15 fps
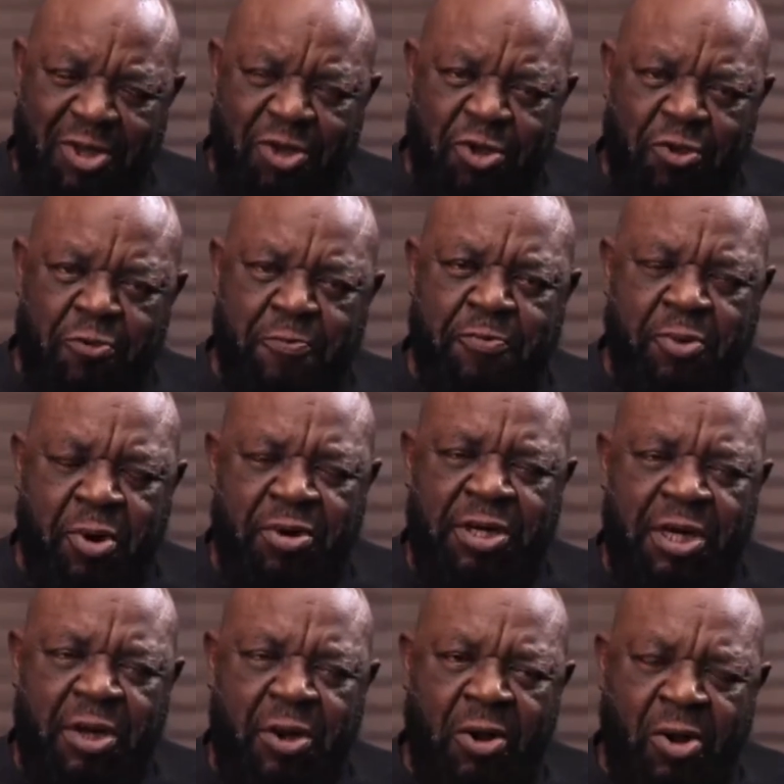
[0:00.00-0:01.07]
You broke the
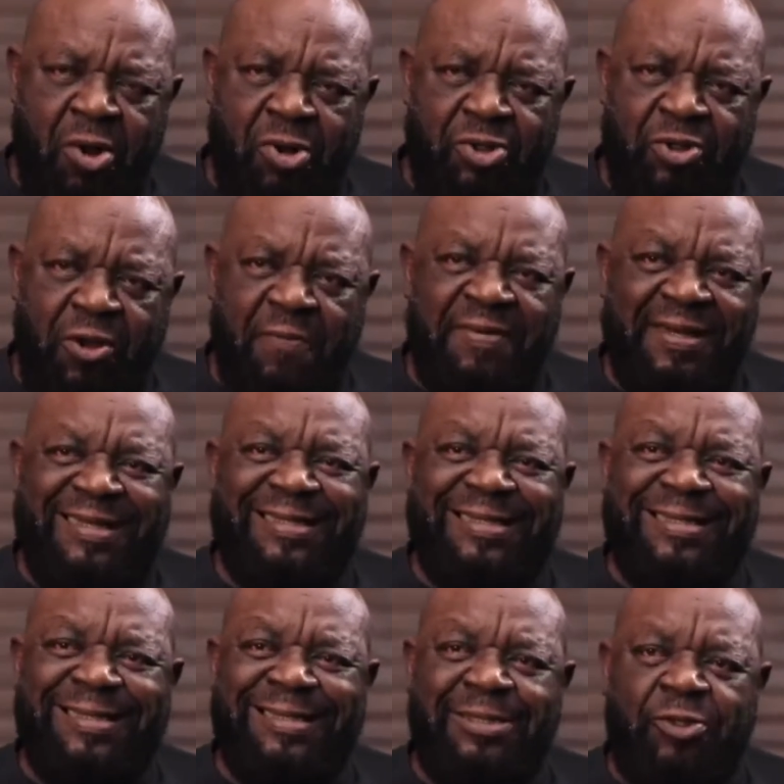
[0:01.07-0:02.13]
laws of the
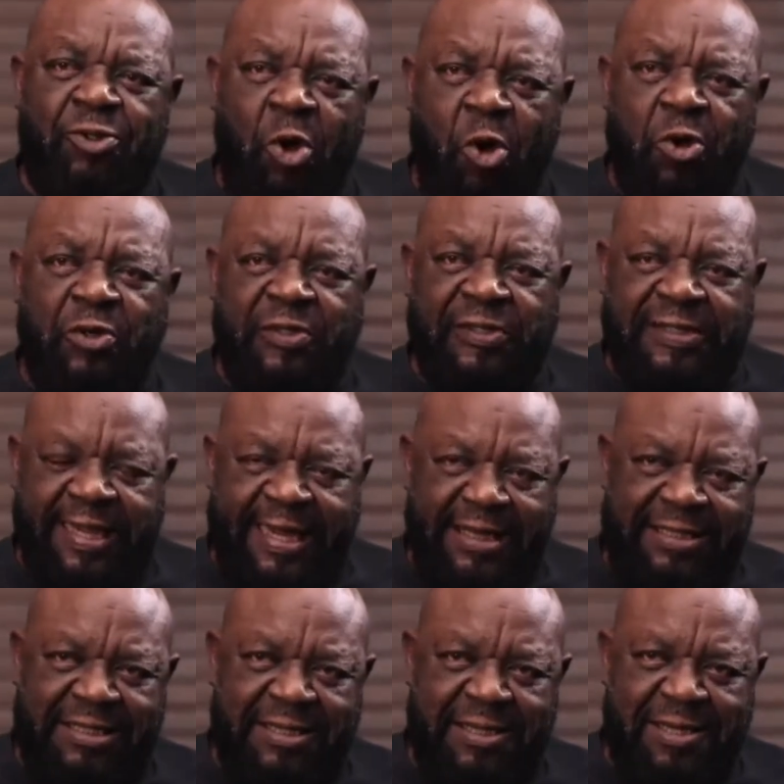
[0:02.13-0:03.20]
third
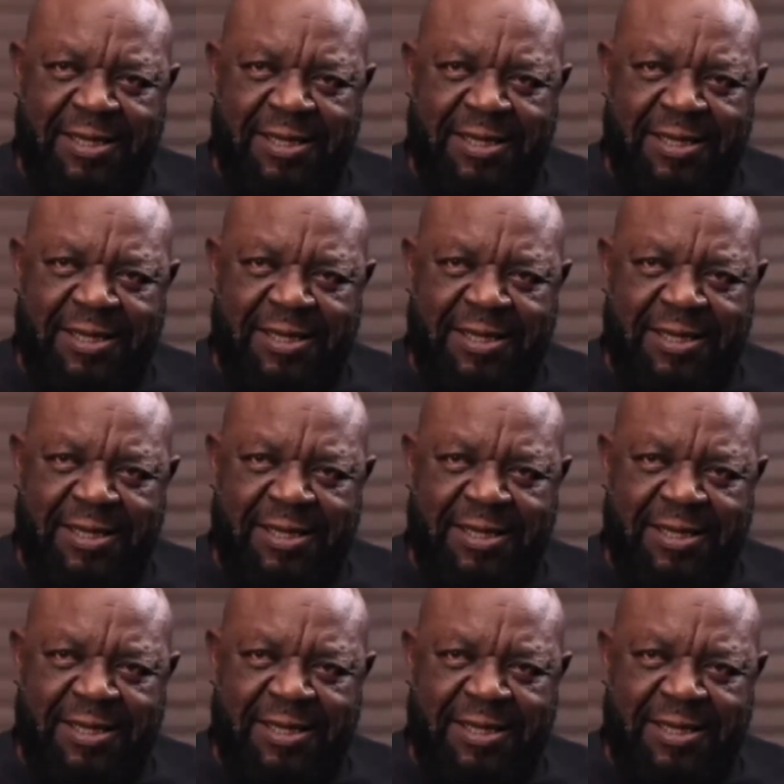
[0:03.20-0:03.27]
state